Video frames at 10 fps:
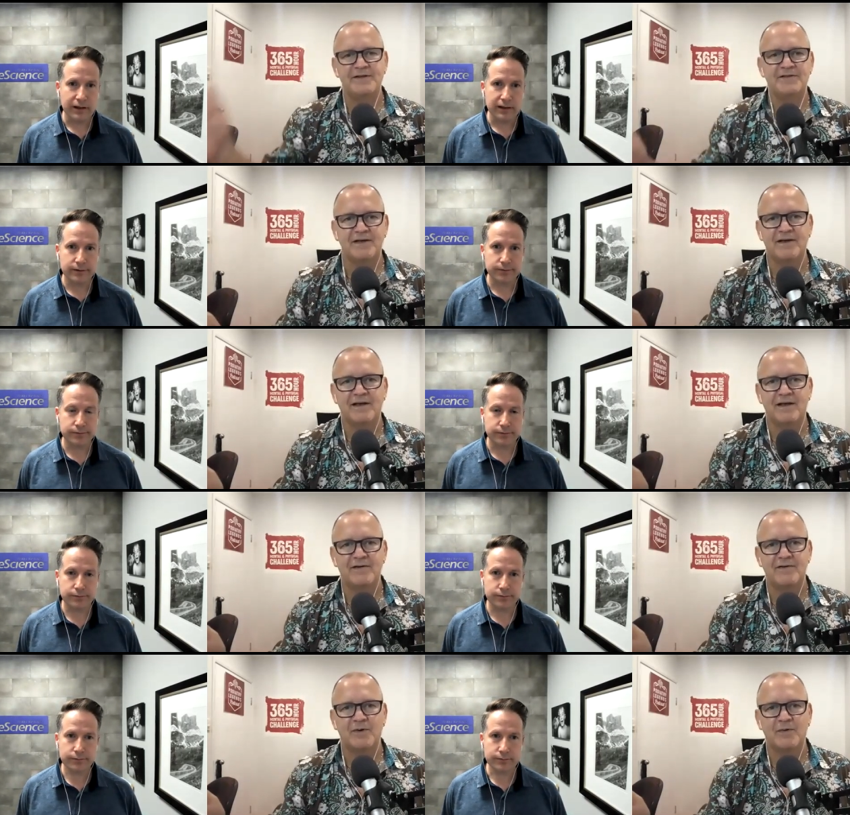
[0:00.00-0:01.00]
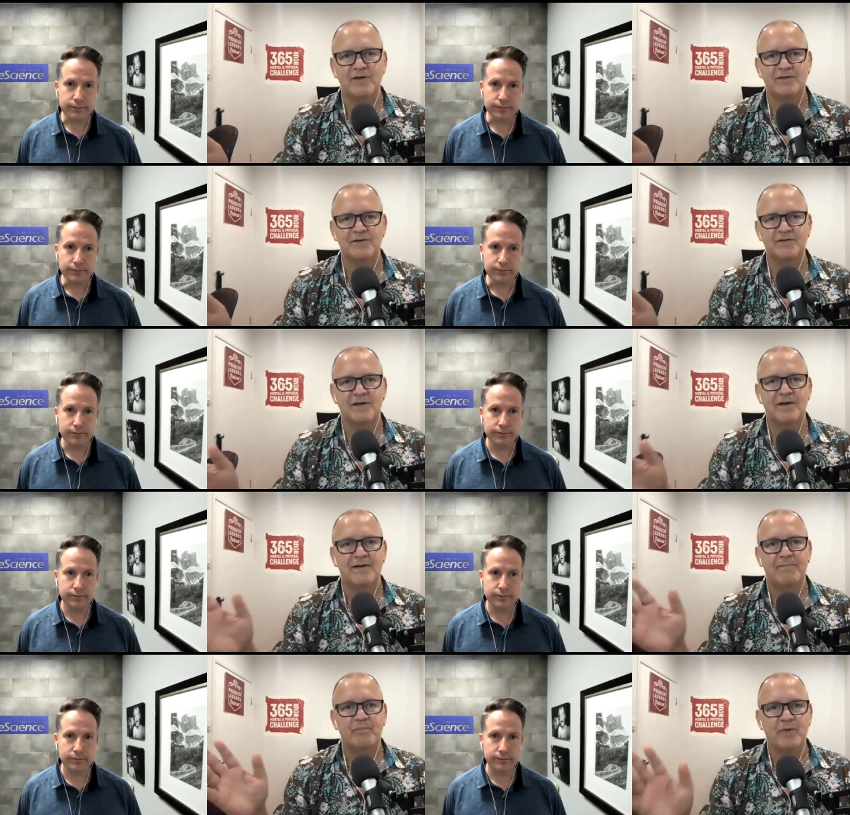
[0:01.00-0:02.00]
Speaker 1: energy can go to my research?
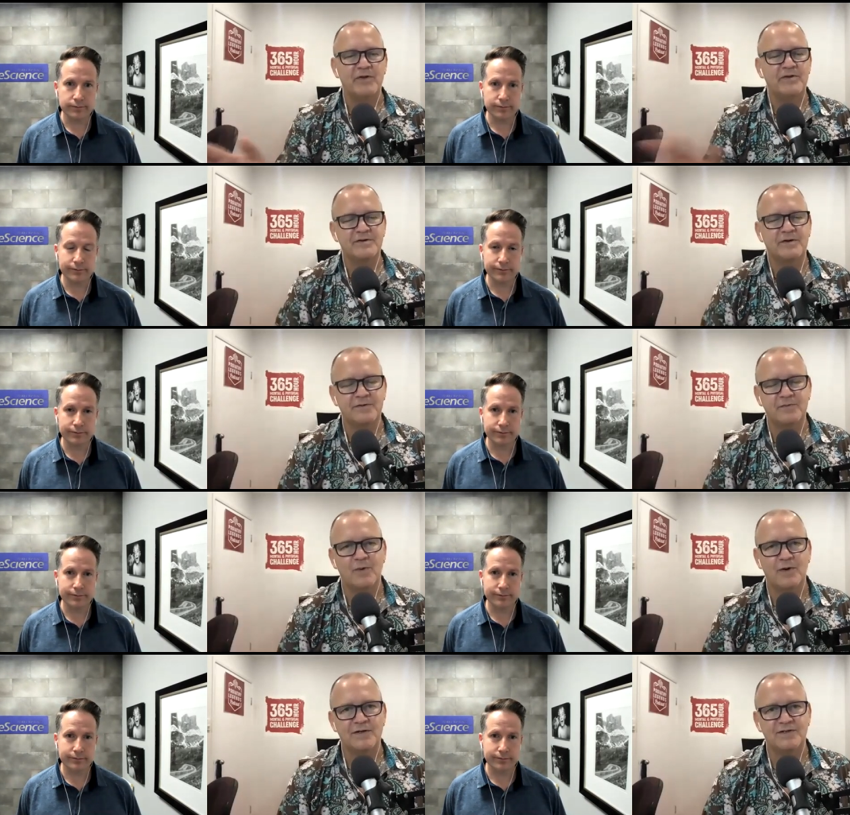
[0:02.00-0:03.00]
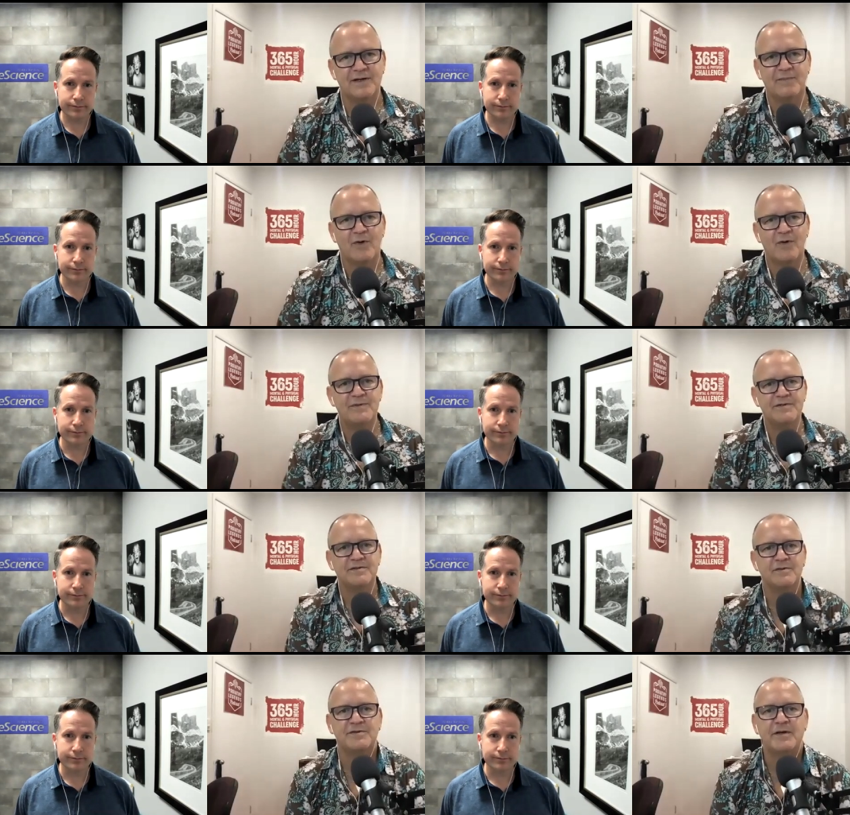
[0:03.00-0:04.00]
But you decided to work, set up your own
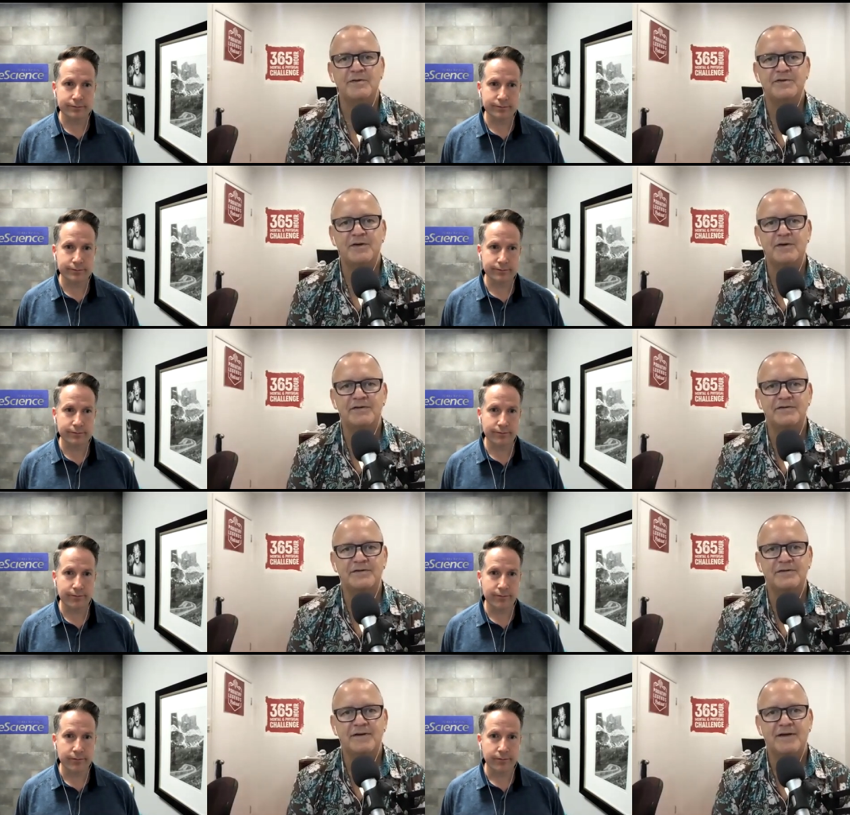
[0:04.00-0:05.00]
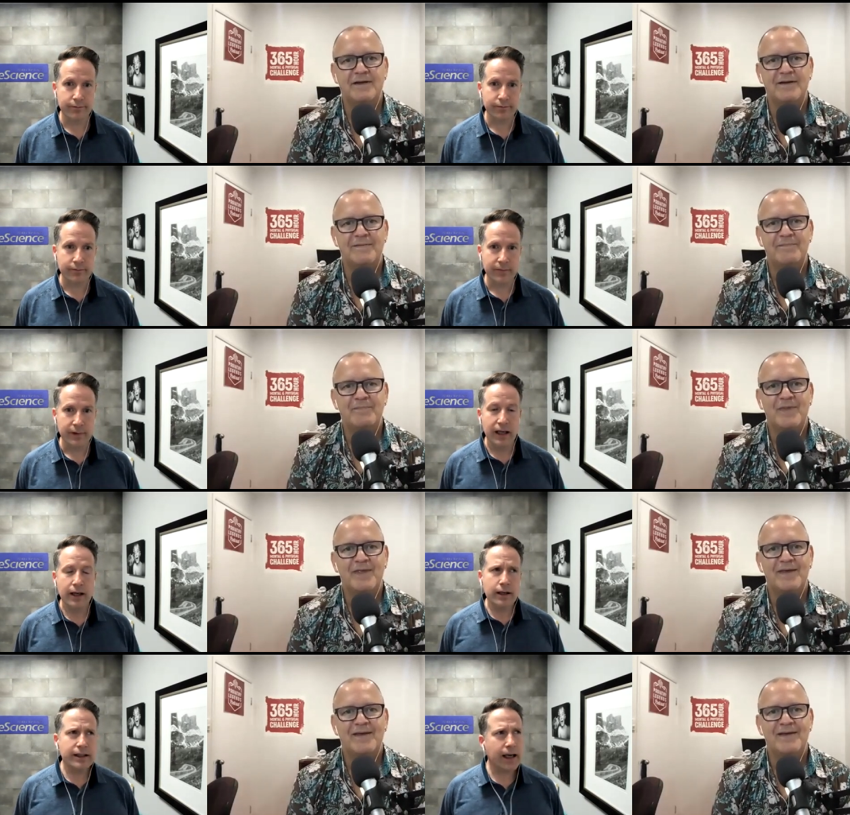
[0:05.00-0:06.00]
business called Soul Science.
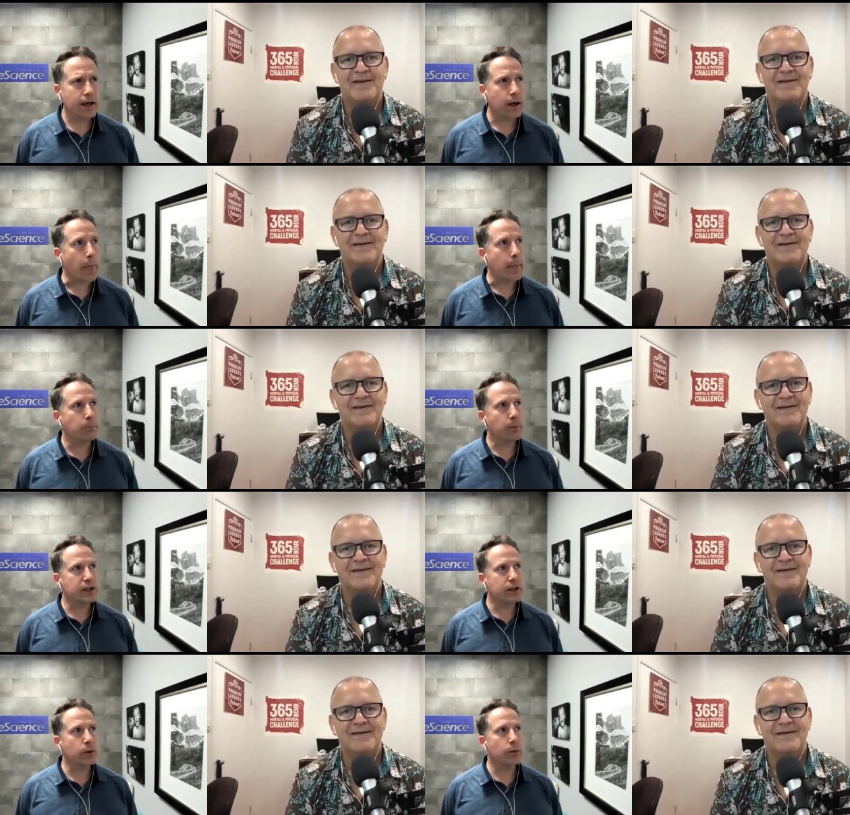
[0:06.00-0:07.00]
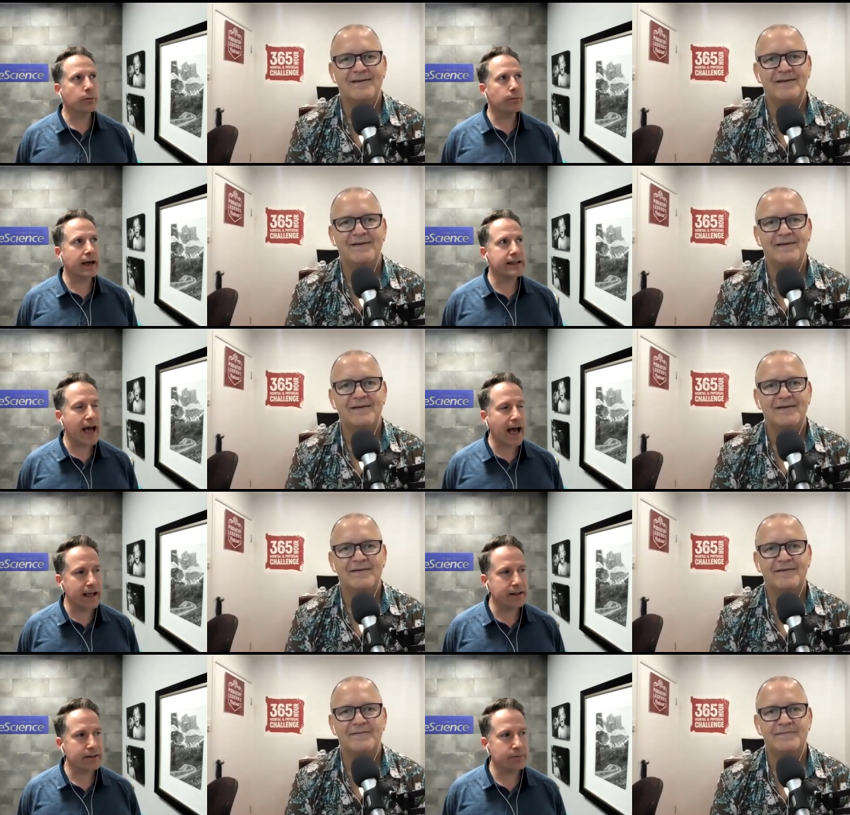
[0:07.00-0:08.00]
Speaker 2: Yeah. You know, my
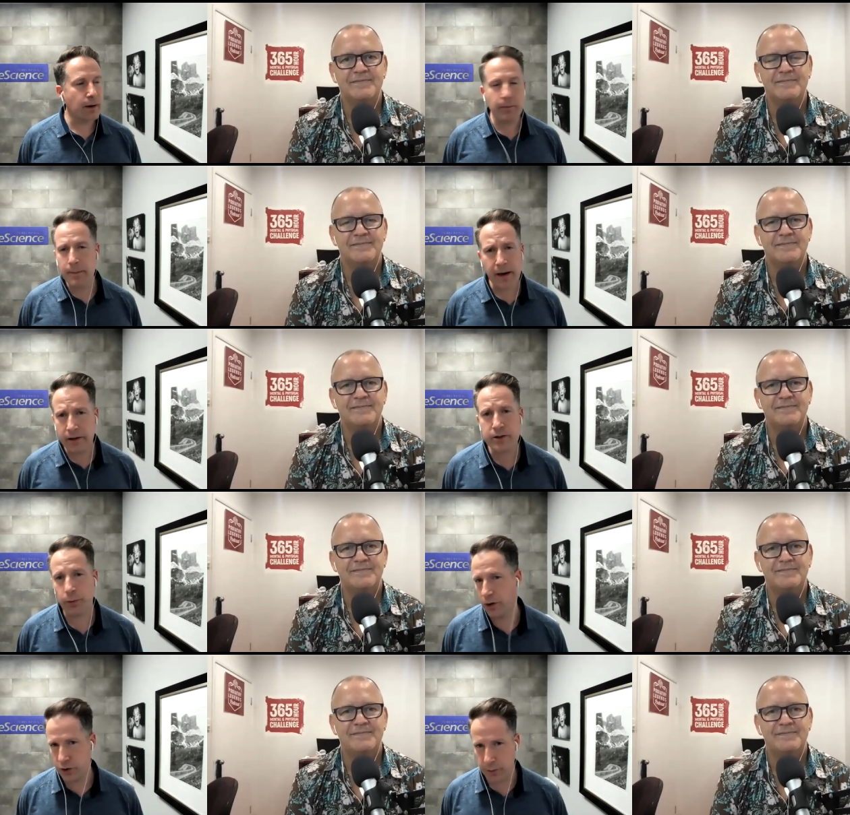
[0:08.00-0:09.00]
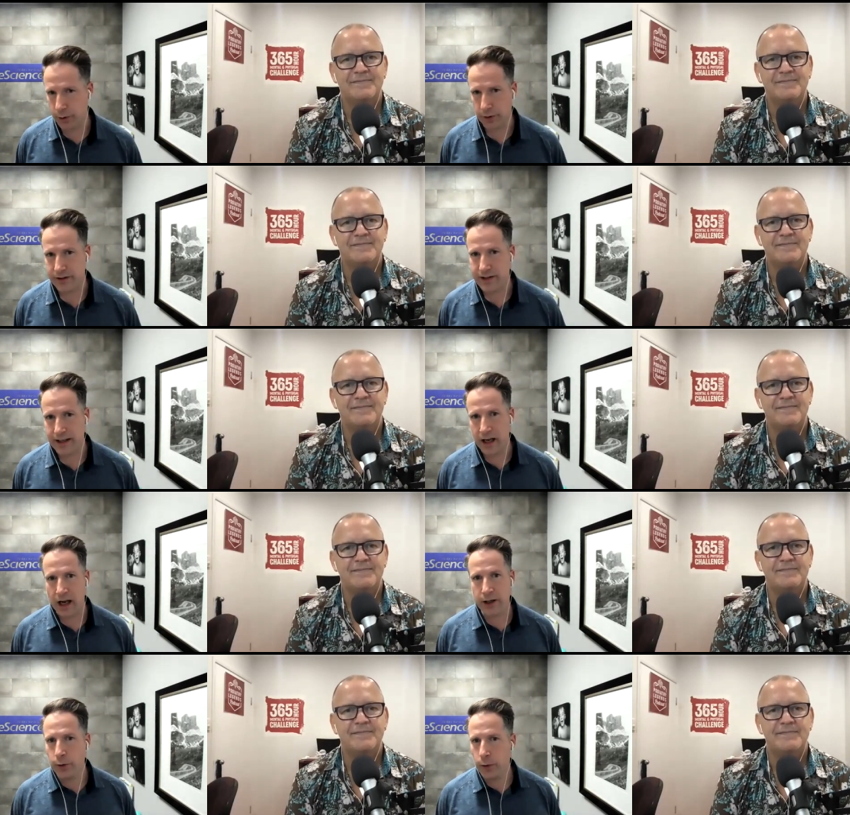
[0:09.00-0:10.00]
dad, my parents were entrepreneurs, and
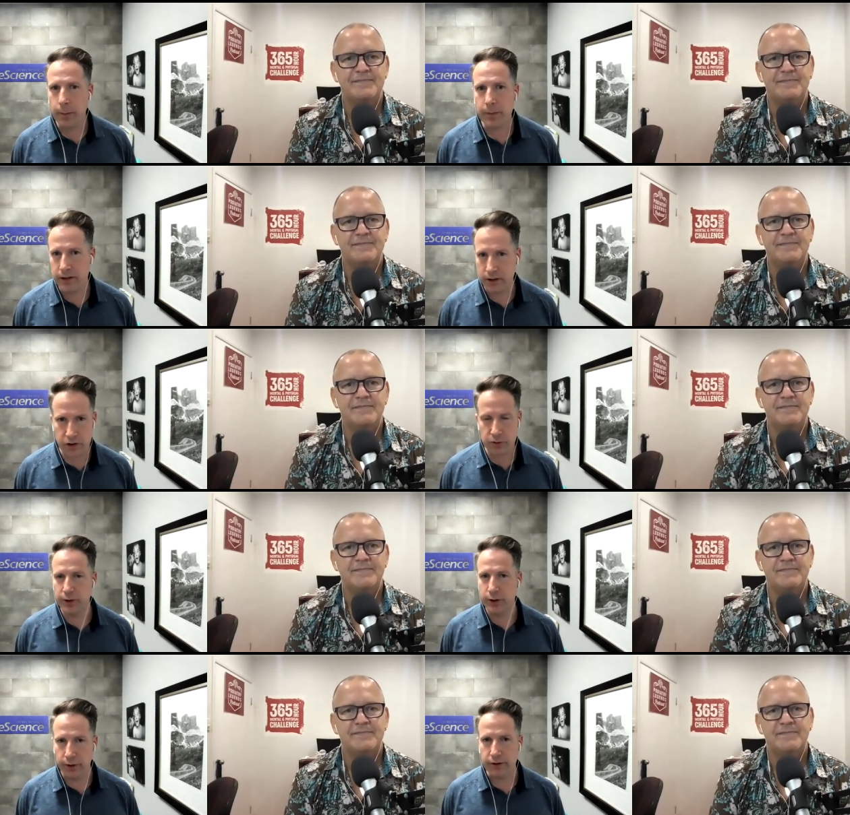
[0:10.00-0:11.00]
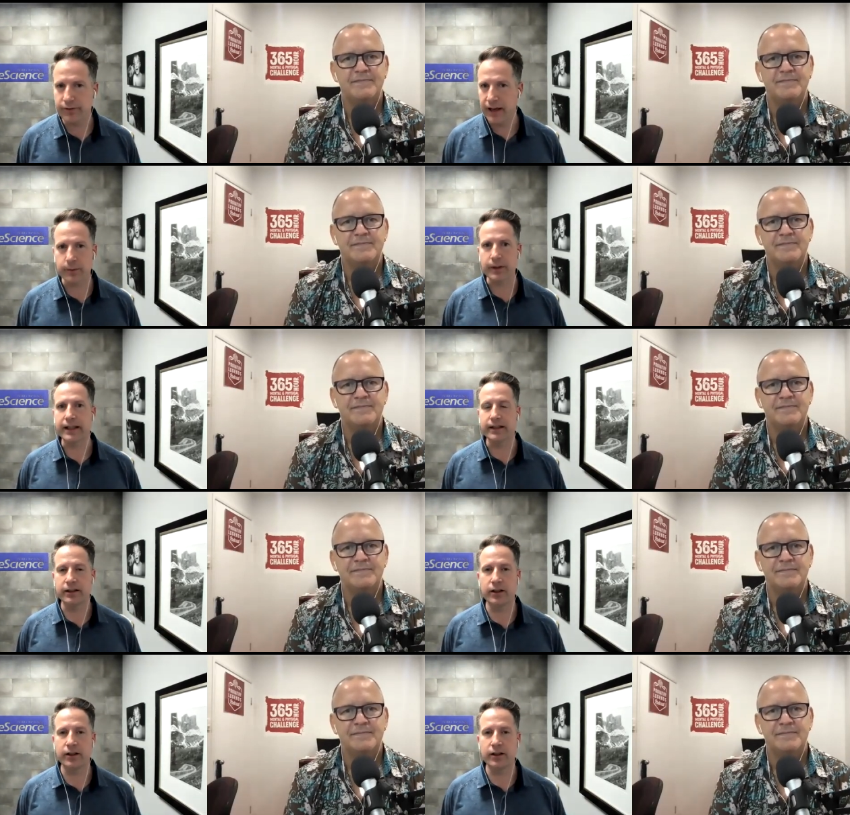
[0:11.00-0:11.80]
I grew up in an entrepreneurial family. You